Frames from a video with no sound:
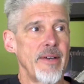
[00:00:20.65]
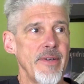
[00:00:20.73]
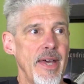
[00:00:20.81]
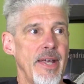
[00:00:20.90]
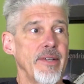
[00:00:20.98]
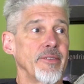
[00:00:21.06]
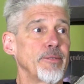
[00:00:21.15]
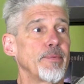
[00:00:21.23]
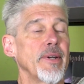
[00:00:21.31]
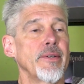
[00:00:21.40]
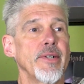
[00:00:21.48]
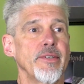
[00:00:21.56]
I've had
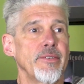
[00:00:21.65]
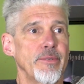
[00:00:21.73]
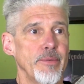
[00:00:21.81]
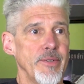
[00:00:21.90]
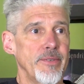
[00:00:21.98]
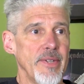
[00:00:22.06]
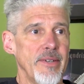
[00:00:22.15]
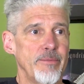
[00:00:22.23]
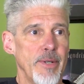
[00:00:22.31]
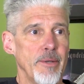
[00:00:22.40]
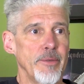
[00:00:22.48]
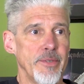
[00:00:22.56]
experience with
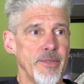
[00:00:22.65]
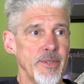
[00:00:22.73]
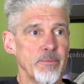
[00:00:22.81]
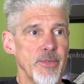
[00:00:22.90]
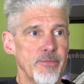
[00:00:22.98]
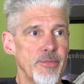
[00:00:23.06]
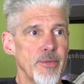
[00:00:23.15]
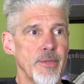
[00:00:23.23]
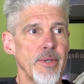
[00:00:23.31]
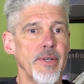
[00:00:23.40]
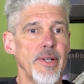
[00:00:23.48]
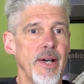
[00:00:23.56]
self-publishing
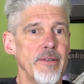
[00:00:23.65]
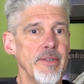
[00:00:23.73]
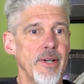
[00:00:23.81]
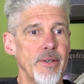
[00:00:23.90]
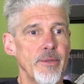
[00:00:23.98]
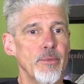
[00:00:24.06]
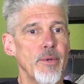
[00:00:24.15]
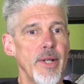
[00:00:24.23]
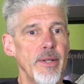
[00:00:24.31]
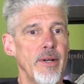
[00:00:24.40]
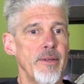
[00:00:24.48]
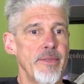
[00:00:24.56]
before, and I know
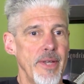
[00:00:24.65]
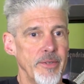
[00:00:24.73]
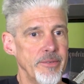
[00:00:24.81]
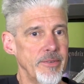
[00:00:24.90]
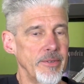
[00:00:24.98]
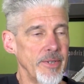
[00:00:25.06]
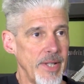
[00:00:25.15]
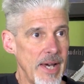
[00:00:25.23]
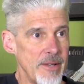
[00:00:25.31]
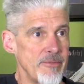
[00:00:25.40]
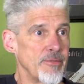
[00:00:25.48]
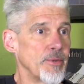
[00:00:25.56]
what are things to look
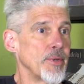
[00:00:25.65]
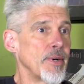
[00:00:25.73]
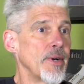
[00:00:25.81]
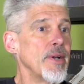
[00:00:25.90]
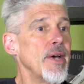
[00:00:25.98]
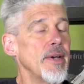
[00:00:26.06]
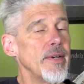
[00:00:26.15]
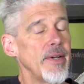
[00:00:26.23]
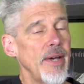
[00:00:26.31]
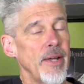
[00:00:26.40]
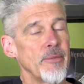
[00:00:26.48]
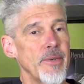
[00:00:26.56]
out for
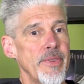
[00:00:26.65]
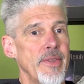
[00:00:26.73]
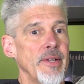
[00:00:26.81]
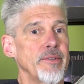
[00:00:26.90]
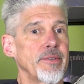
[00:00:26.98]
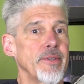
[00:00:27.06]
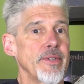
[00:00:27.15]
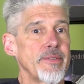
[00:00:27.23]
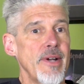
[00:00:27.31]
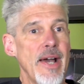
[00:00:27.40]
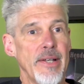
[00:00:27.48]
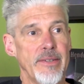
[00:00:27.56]
and what things are
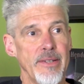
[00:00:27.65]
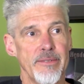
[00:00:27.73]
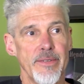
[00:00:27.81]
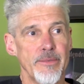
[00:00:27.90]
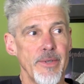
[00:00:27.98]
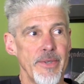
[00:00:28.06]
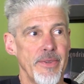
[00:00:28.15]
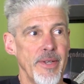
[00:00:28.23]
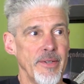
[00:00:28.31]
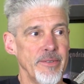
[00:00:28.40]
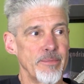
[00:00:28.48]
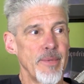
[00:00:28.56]
attractive and what
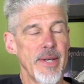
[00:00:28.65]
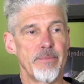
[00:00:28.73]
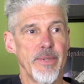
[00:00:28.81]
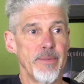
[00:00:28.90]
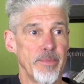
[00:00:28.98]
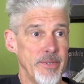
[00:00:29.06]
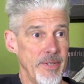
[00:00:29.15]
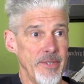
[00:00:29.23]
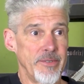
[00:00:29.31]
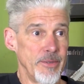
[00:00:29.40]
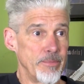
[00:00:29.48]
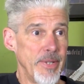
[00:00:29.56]
things might be
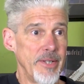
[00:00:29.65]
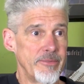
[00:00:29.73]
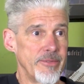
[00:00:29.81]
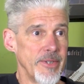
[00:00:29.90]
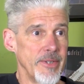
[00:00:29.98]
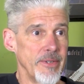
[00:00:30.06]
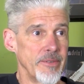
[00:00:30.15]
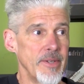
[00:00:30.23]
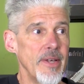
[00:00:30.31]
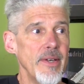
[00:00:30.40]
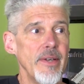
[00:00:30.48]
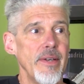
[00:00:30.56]
potential
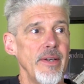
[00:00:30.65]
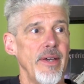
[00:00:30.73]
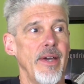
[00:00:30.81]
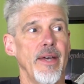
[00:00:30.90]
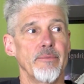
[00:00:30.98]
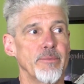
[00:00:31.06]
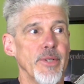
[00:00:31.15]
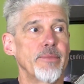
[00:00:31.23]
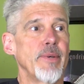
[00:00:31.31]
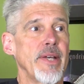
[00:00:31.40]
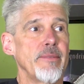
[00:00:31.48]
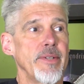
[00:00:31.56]
pitfalls, and
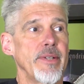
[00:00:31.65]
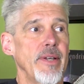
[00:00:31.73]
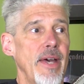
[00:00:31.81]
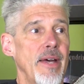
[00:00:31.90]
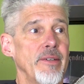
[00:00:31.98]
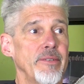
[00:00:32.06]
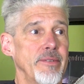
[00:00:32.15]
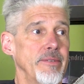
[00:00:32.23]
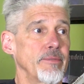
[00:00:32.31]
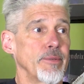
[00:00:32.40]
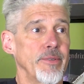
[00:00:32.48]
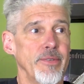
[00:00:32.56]
BookBaby
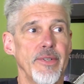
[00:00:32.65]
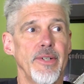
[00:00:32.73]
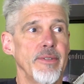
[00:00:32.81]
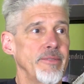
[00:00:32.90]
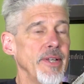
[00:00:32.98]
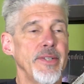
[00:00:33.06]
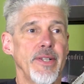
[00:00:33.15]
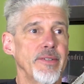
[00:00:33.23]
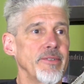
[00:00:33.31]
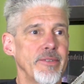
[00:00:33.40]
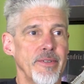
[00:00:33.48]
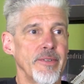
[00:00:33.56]
has resolved any
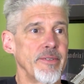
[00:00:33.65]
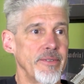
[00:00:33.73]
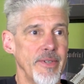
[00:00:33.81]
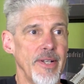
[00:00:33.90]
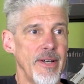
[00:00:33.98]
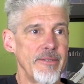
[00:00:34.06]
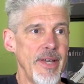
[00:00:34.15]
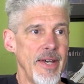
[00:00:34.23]
concerns that I've